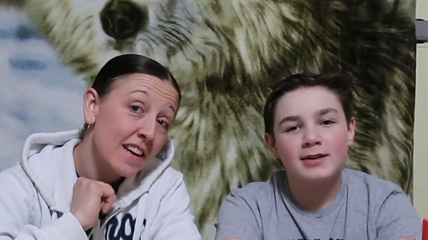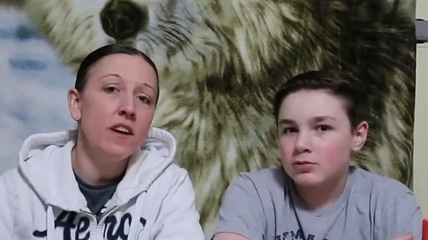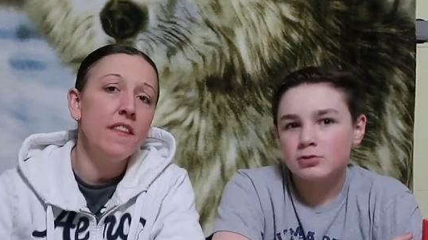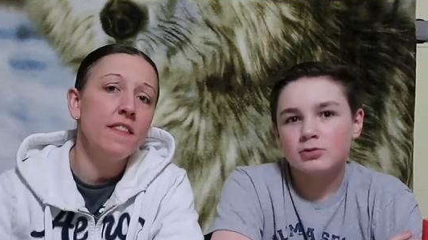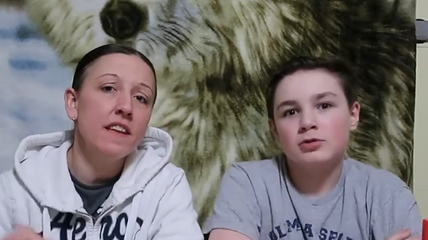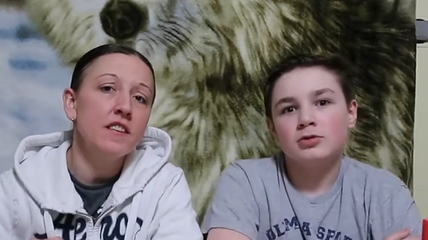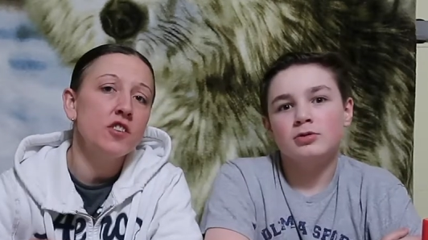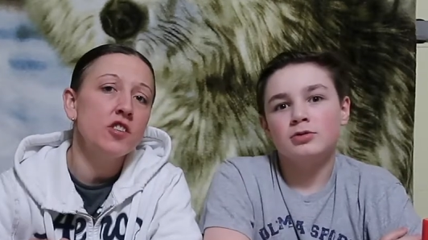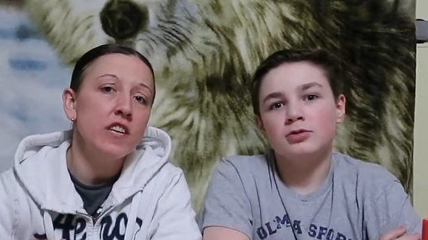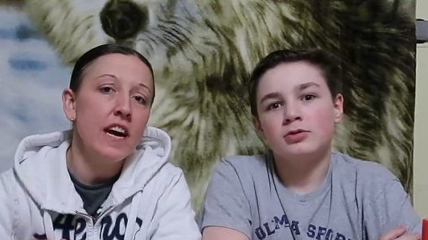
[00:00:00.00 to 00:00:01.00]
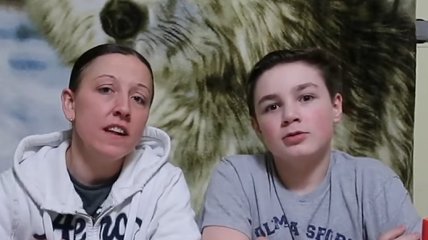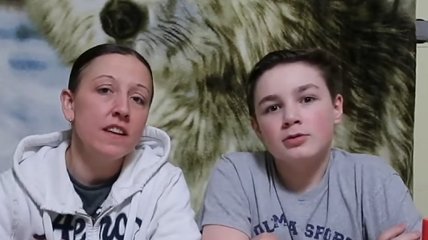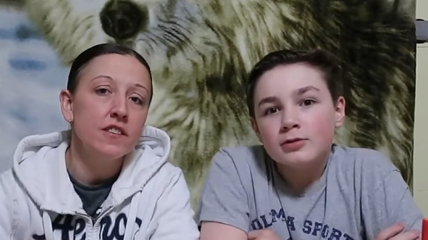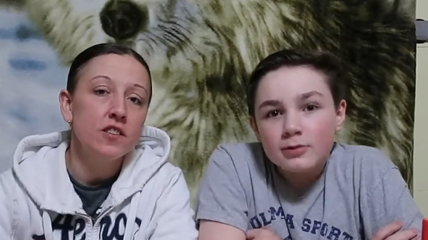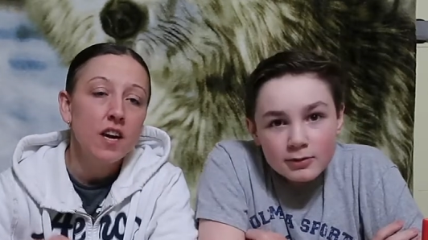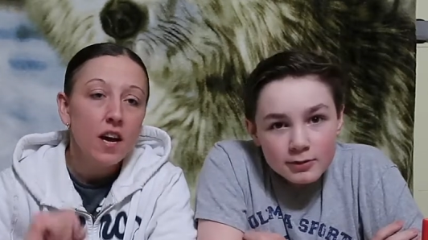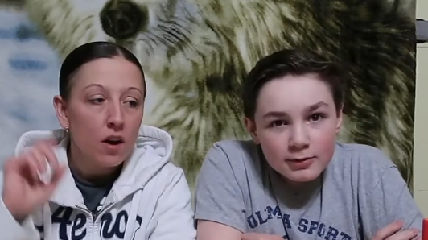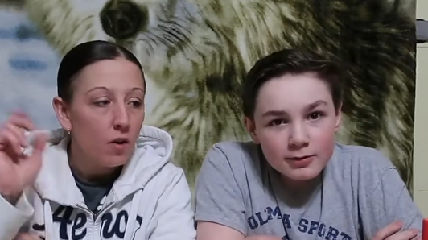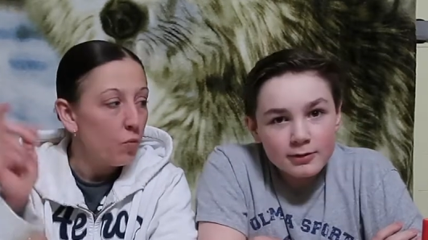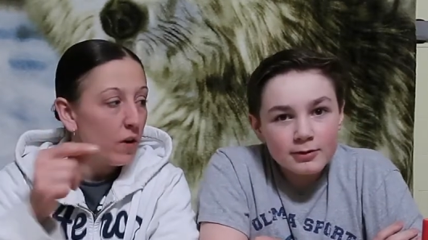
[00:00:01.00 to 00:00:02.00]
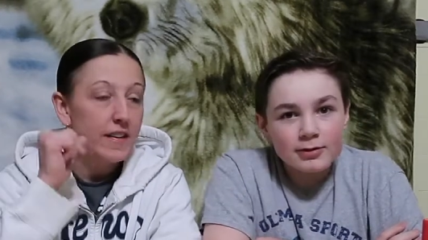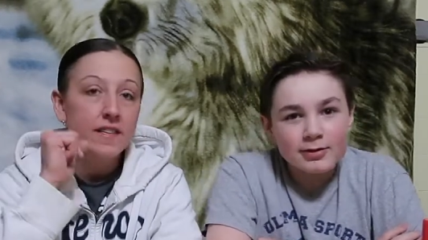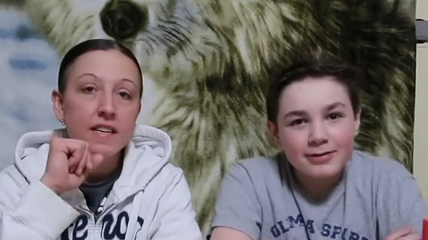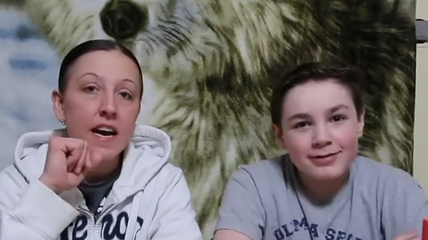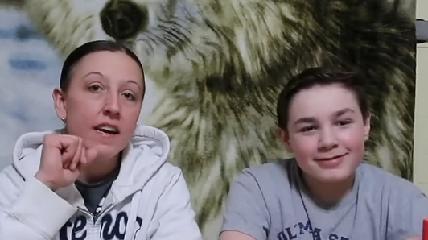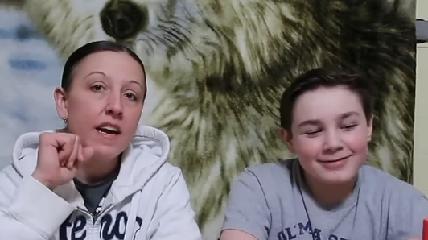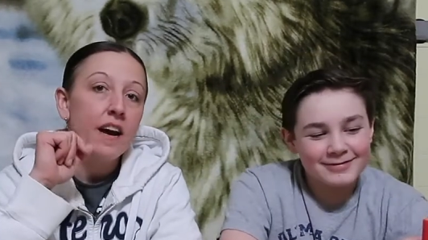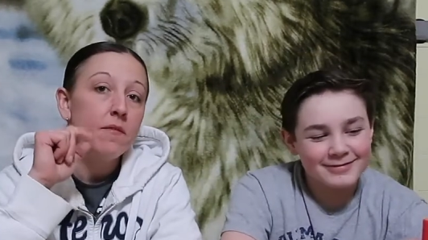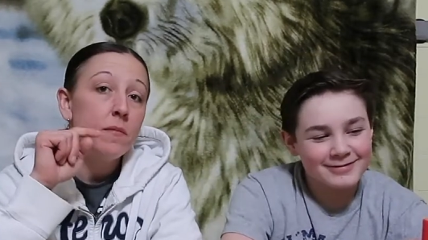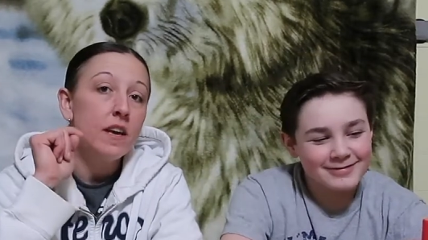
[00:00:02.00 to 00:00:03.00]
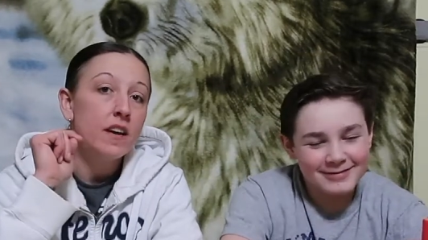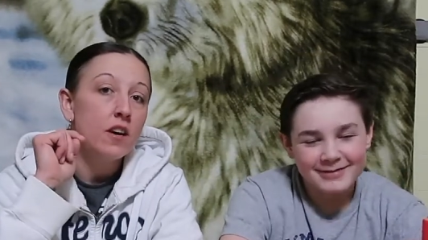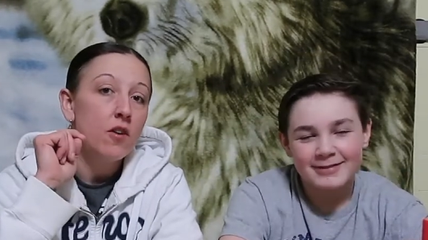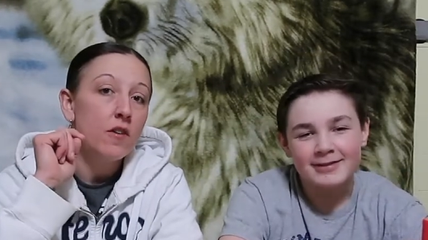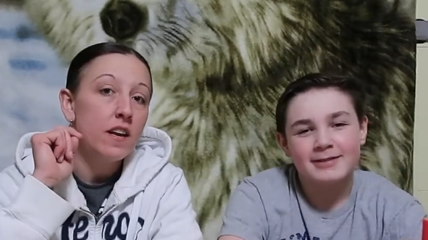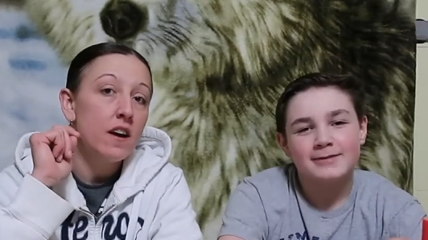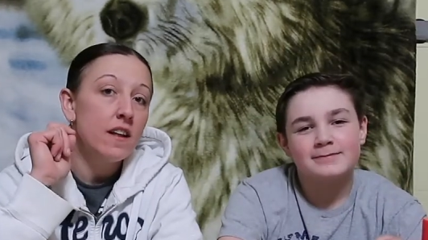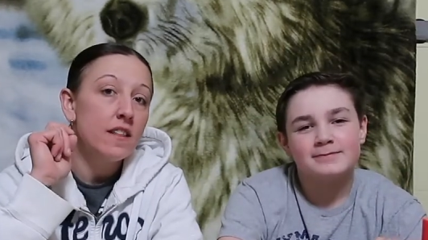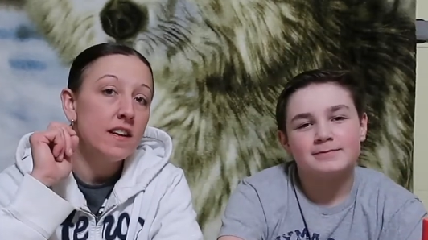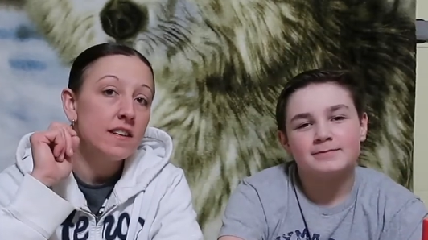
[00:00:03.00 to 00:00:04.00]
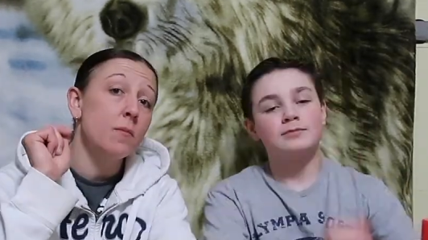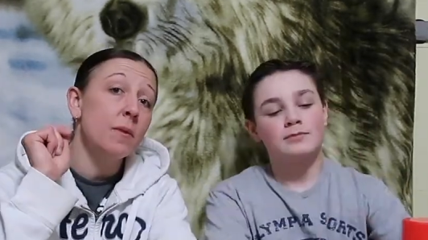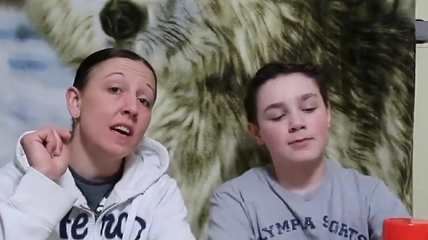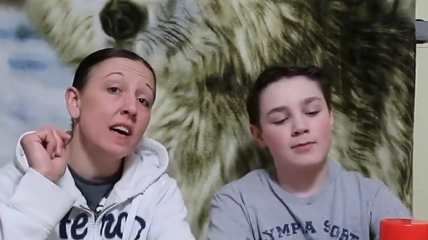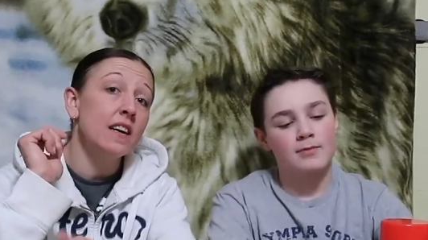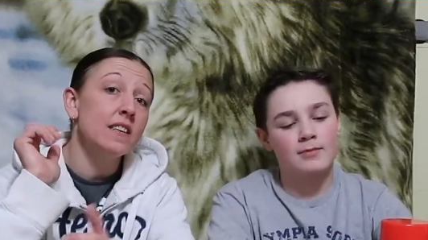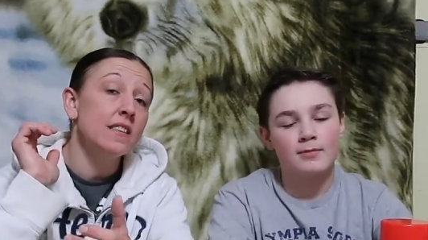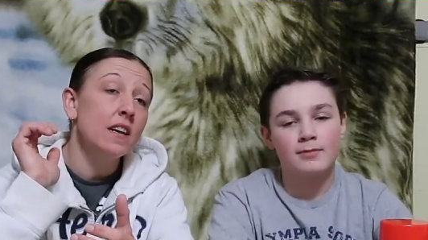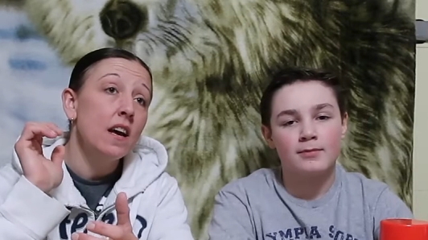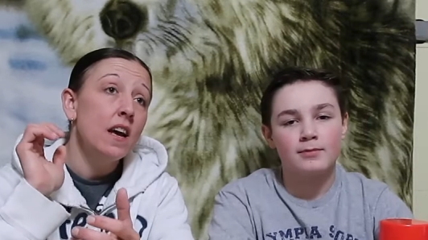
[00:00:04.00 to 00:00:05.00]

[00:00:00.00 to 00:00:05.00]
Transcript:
Speaker 1: In this challenge, we decided to have me and Cody on this because